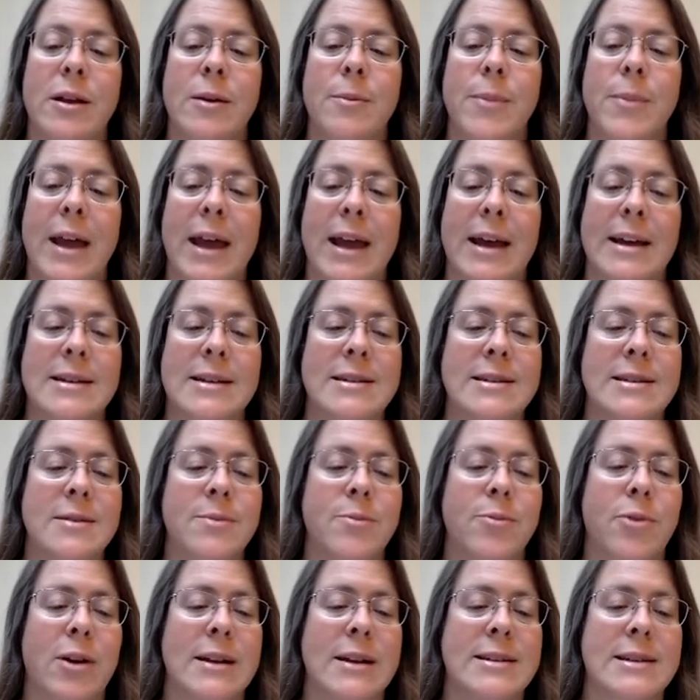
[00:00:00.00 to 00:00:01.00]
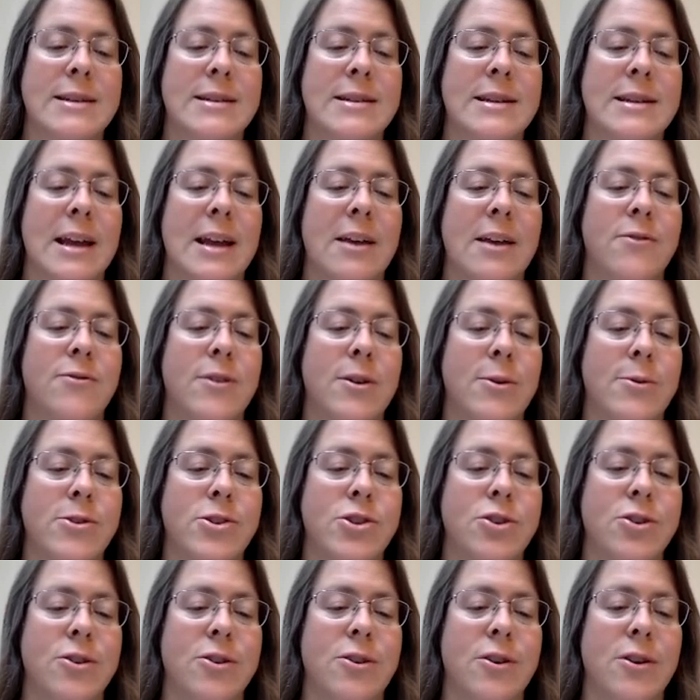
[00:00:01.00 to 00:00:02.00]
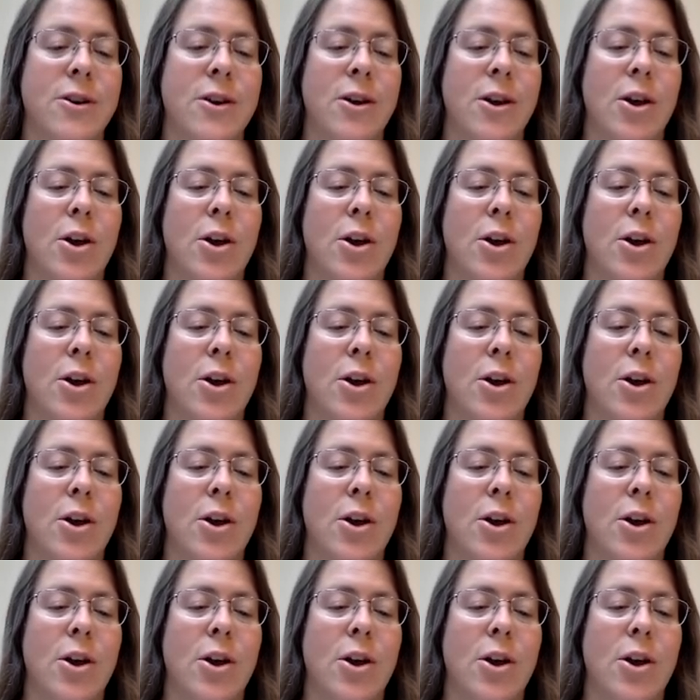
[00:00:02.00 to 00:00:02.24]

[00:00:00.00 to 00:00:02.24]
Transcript: past, present, and future,